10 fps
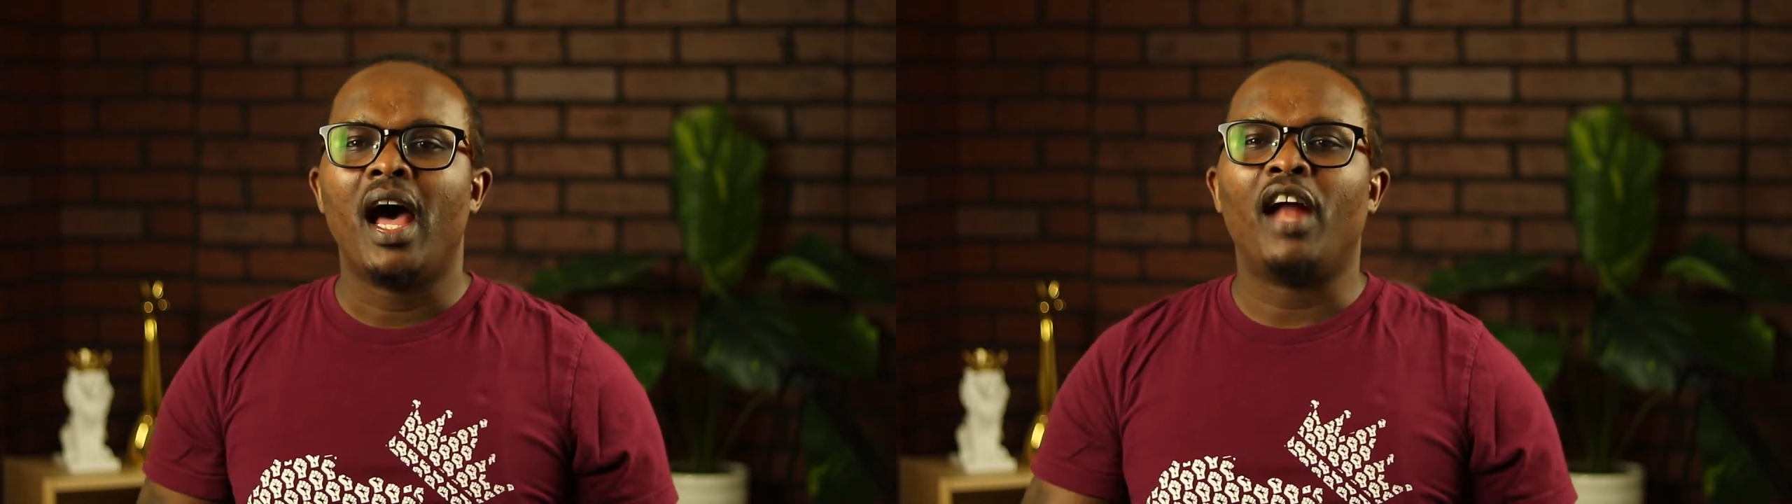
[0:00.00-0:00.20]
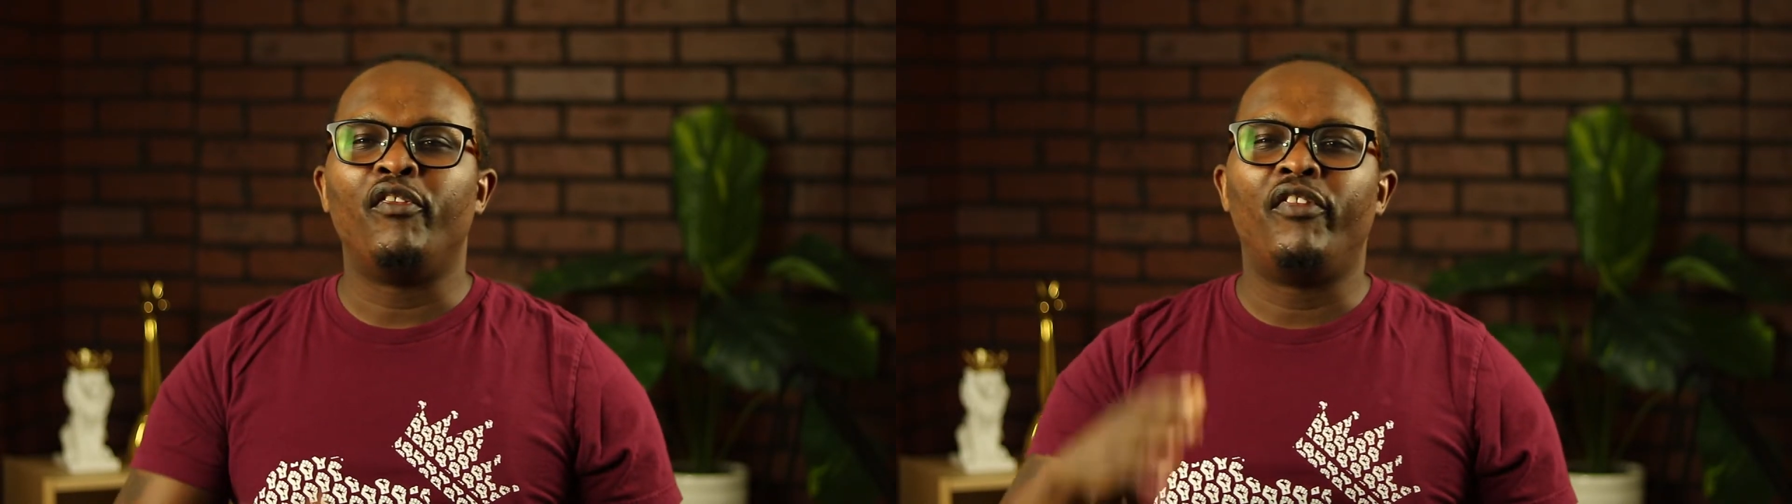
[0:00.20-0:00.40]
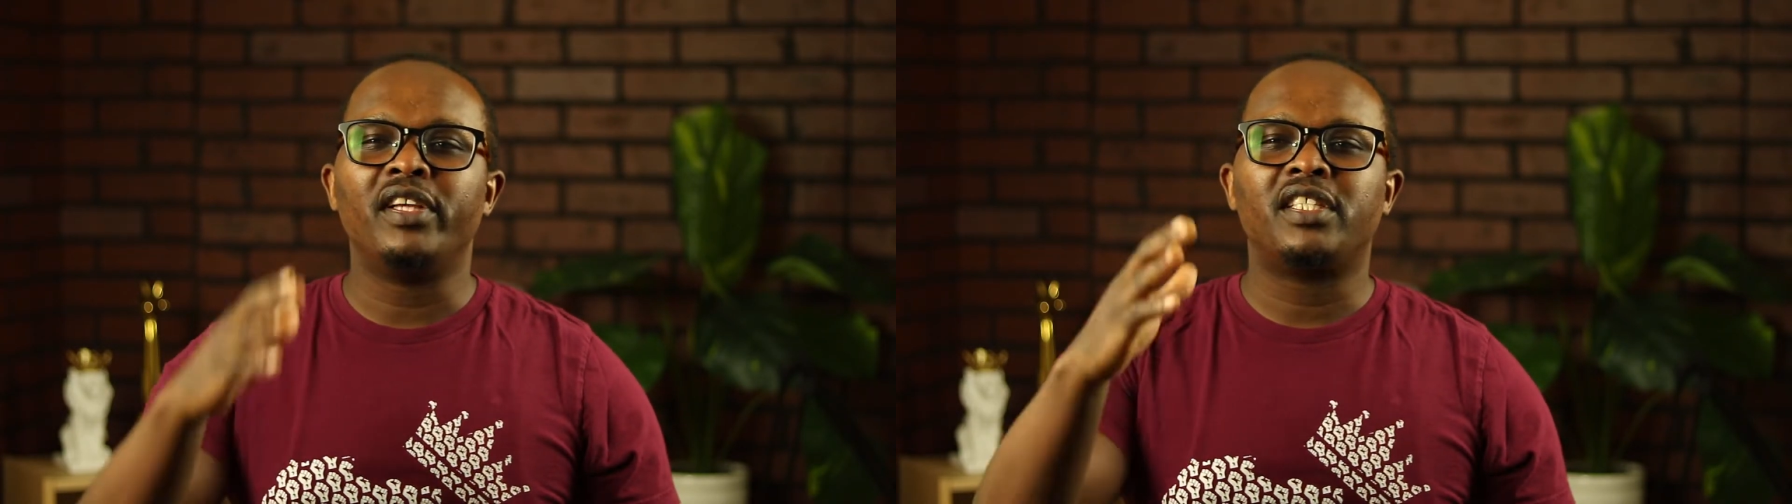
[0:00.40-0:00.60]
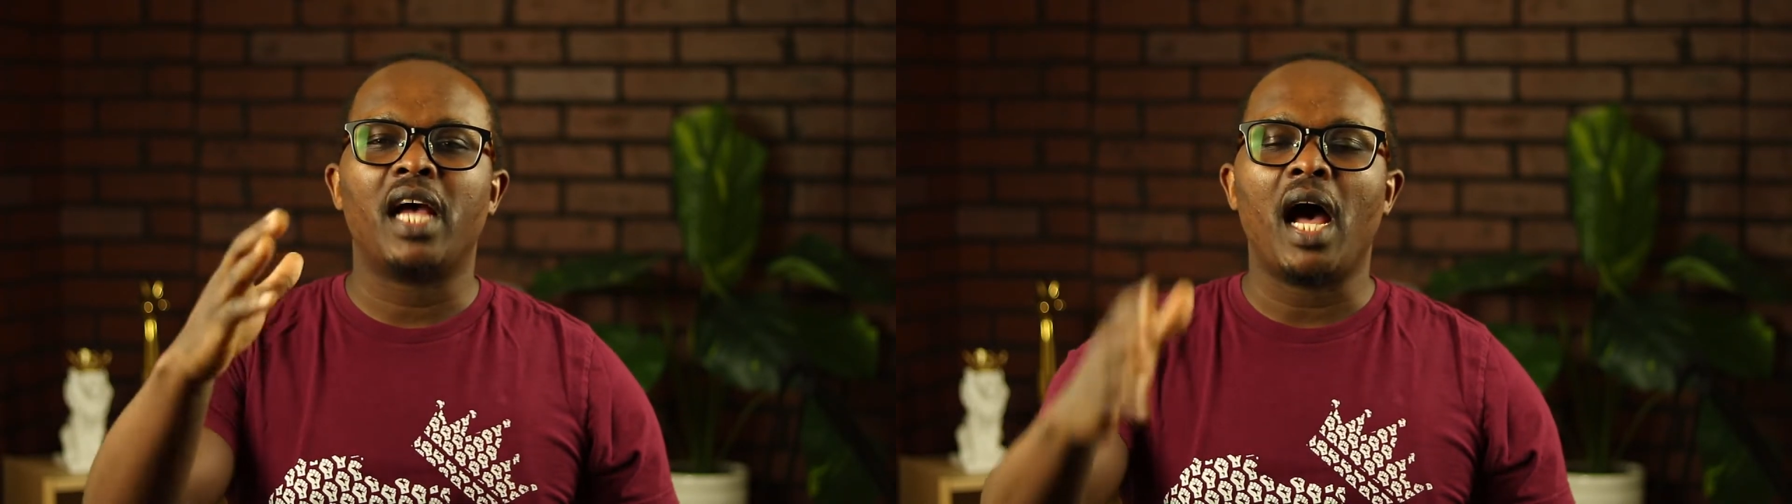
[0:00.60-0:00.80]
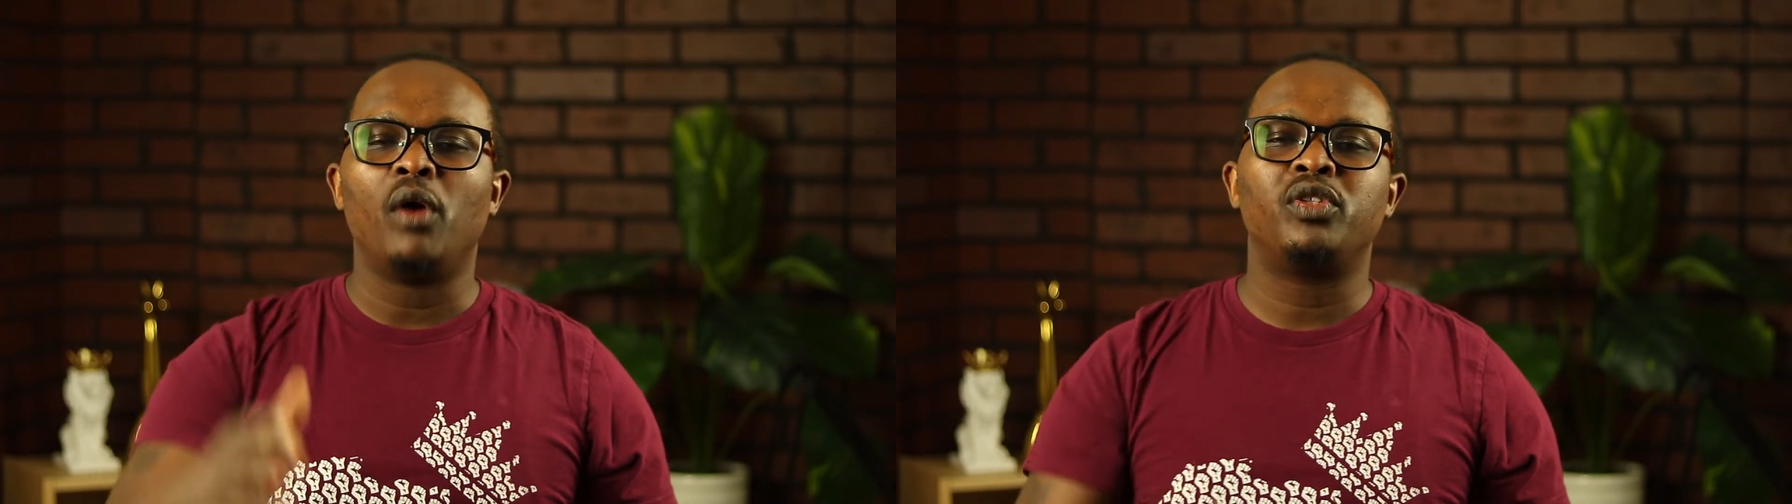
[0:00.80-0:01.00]
and venture
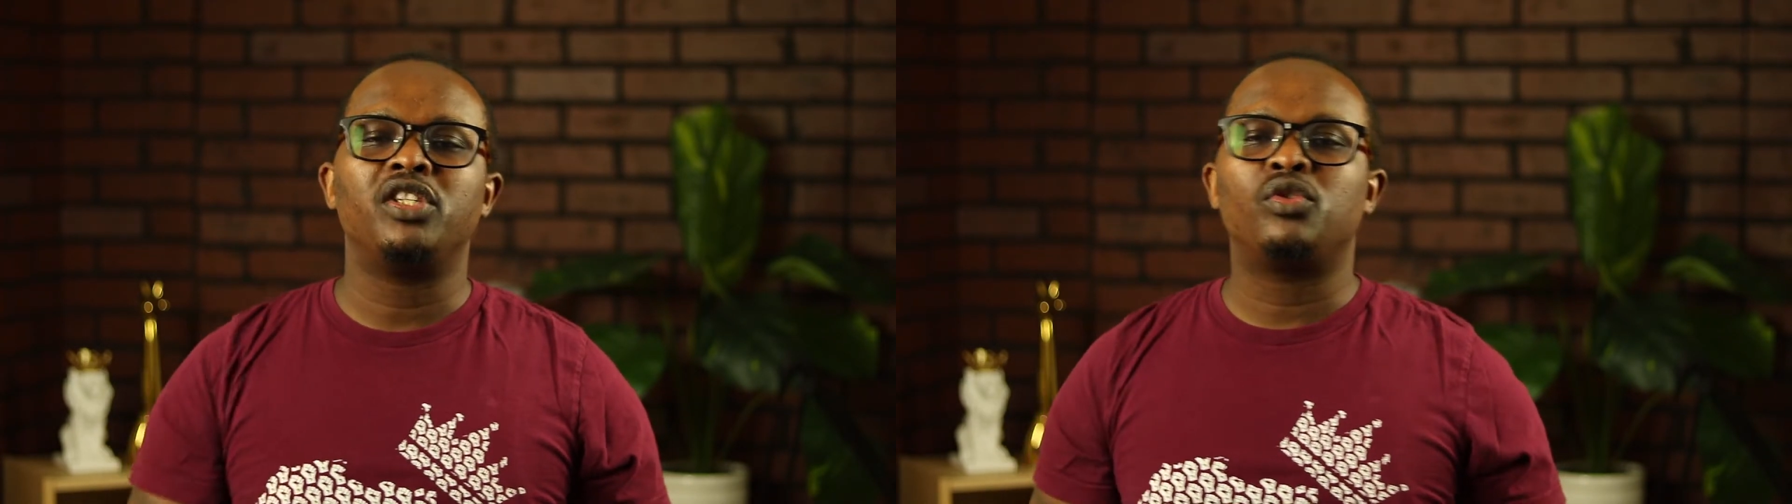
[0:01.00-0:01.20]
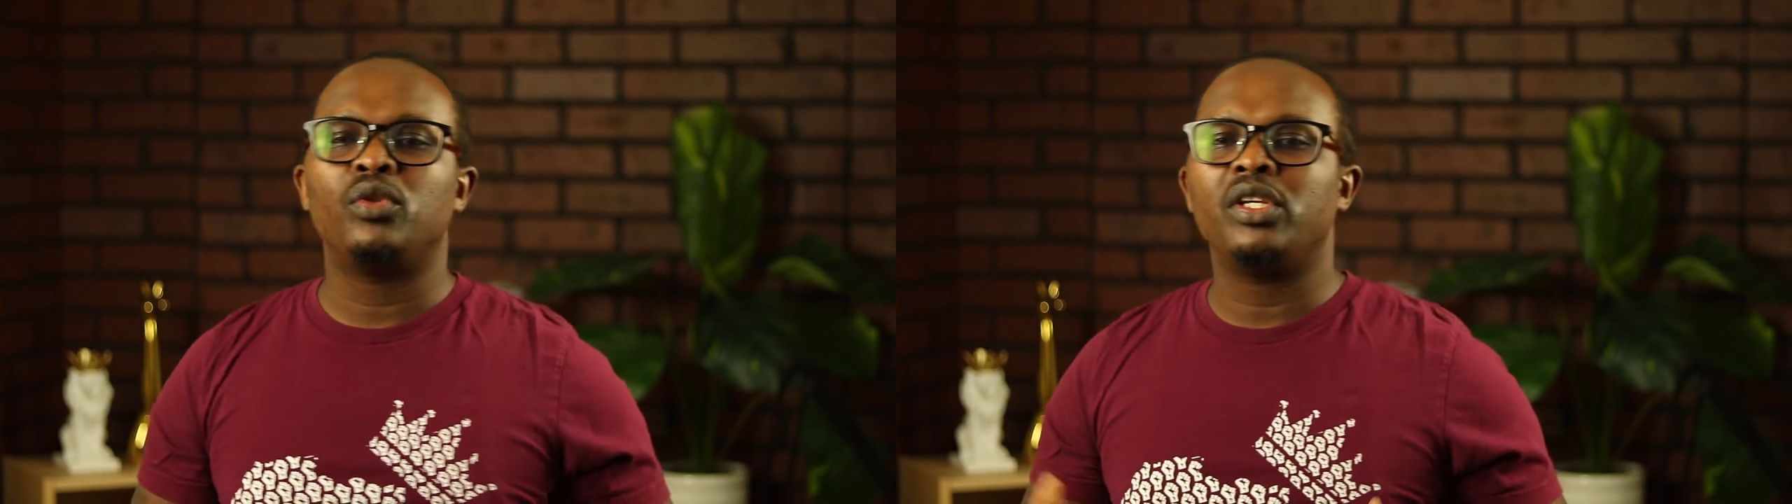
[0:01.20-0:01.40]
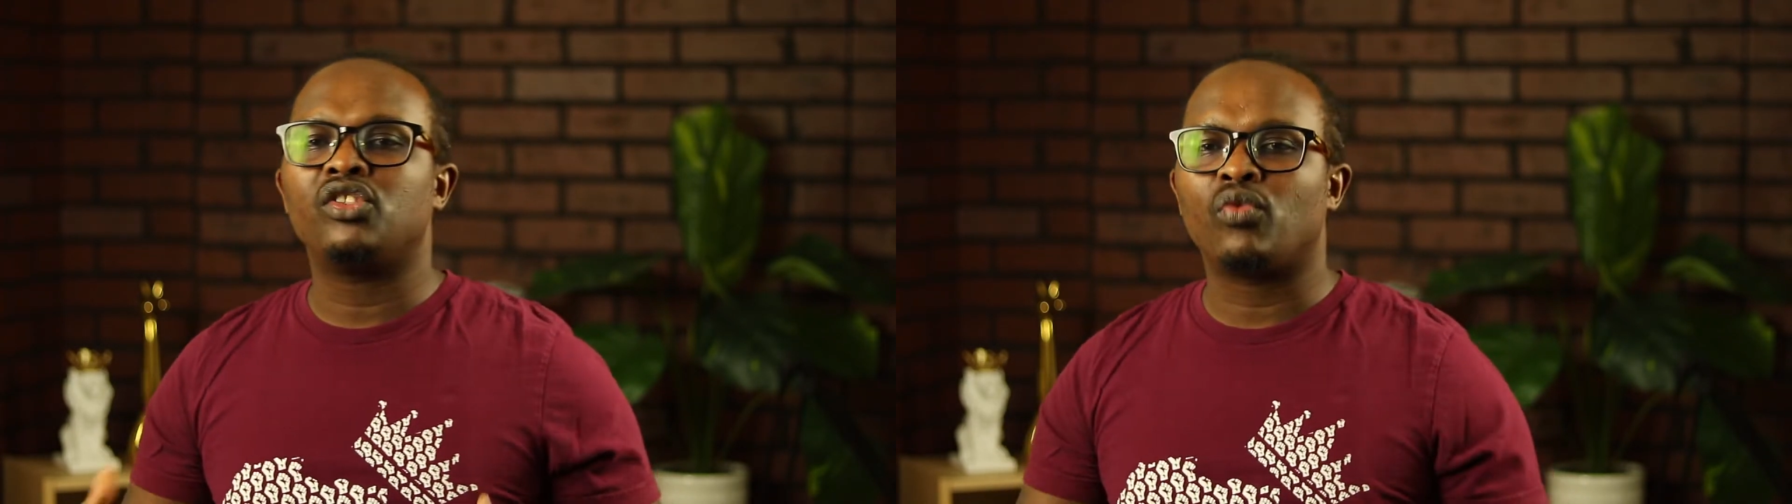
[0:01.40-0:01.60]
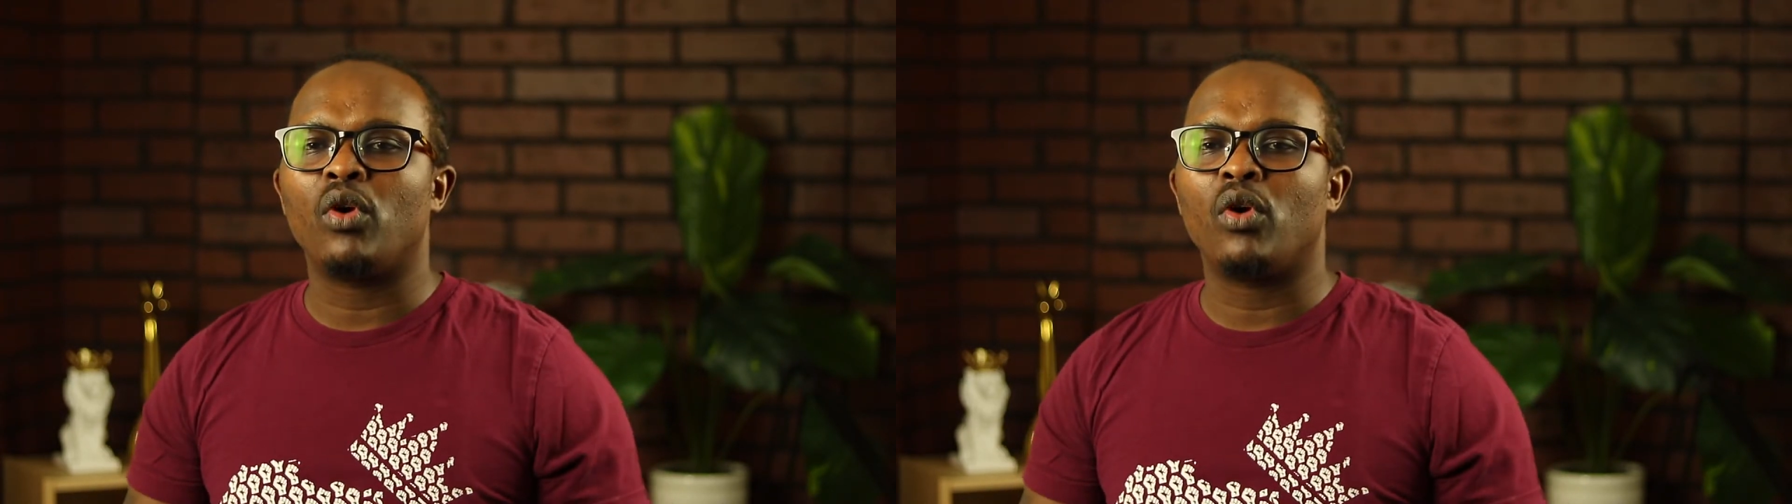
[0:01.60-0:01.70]
out into this